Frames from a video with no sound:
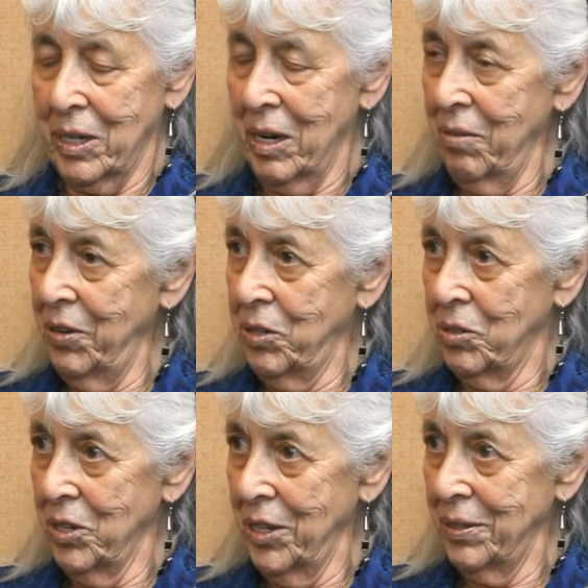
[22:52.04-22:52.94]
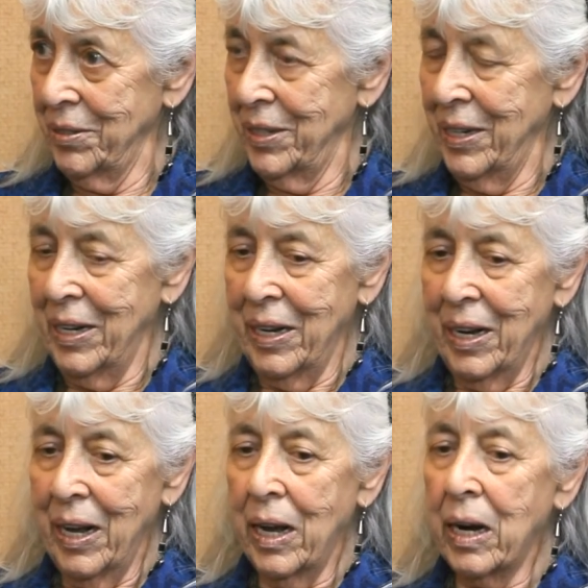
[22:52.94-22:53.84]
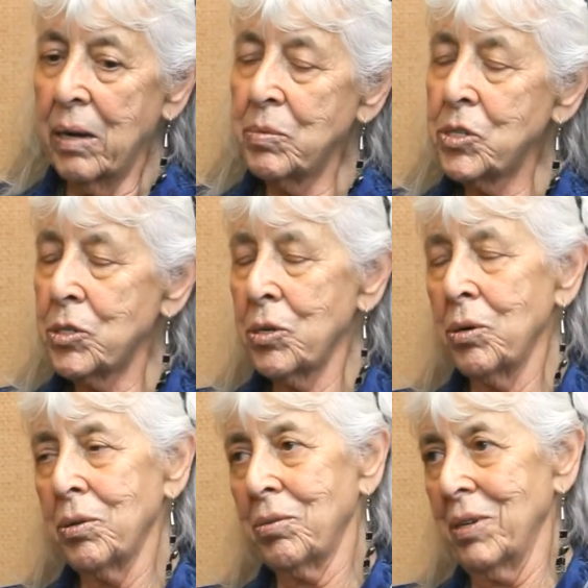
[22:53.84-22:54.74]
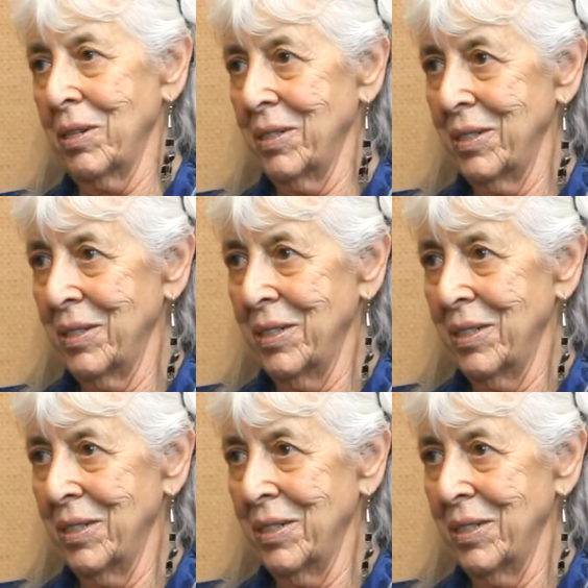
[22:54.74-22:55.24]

Garvey Court. And I'm so thrilled,